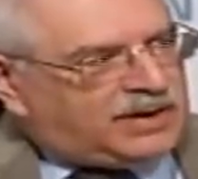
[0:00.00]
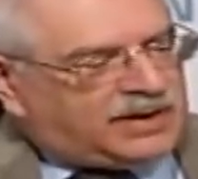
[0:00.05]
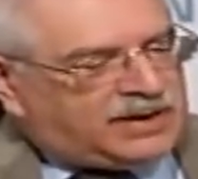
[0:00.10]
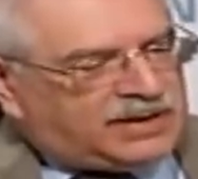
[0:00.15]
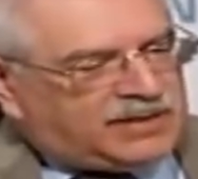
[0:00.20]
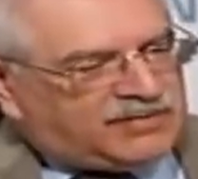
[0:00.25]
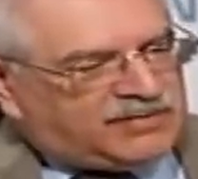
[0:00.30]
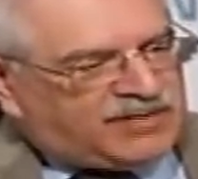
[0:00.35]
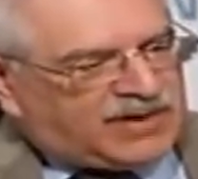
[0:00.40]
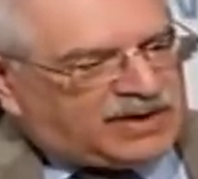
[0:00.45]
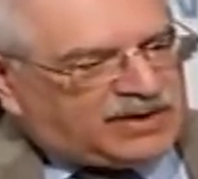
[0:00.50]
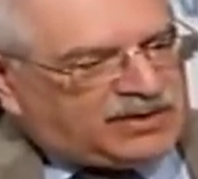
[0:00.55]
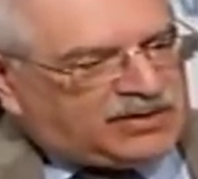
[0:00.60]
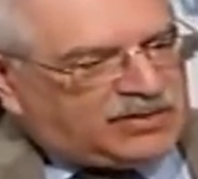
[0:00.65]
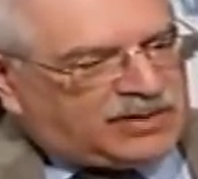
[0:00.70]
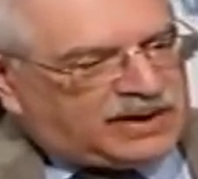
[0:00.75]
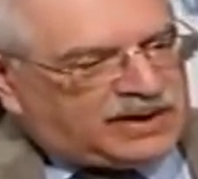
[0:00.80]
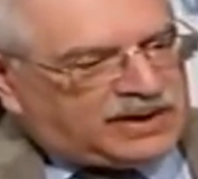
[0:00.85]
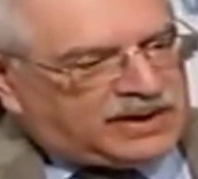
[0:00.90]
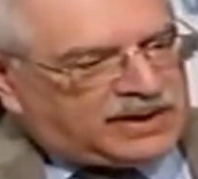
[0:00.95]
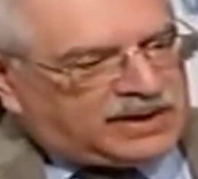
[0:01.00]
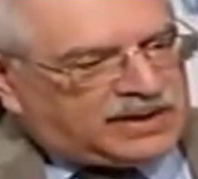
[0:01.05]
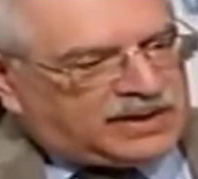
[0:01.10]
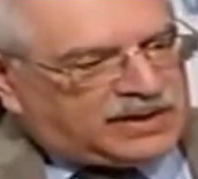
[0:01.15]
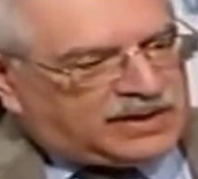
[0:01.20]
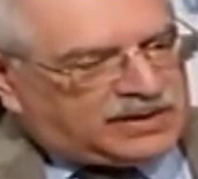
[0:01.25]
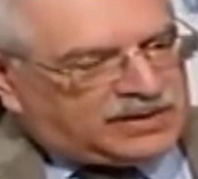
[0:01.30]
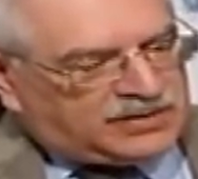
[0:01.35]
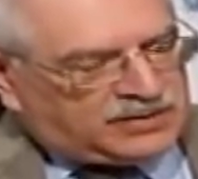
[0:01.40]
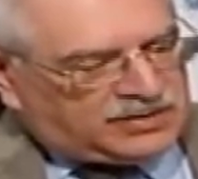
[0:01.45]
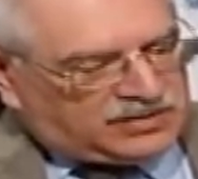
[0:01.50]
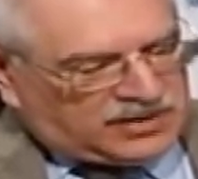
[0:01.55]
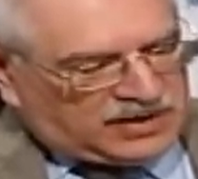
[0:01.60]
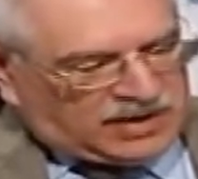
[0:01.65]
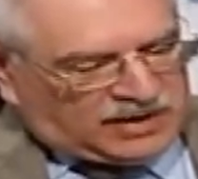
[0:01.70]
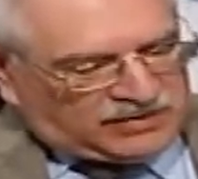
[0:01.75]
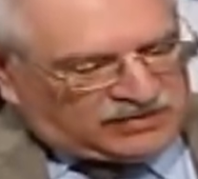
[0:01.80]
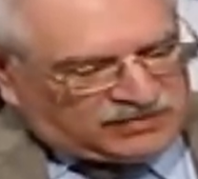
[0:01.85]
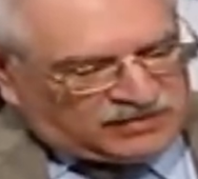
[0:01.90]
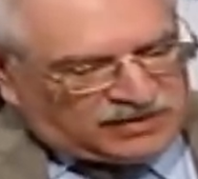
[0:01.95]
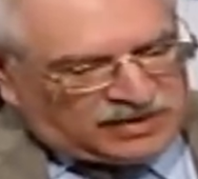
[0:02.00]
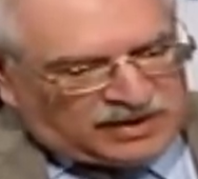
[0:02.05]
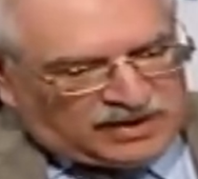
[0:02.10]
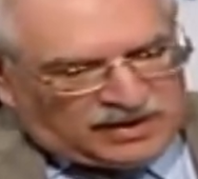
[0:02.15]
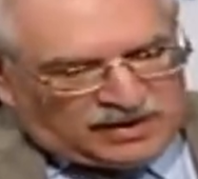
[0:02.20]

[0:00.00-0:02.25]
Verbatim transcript: in evaluating uh, the test.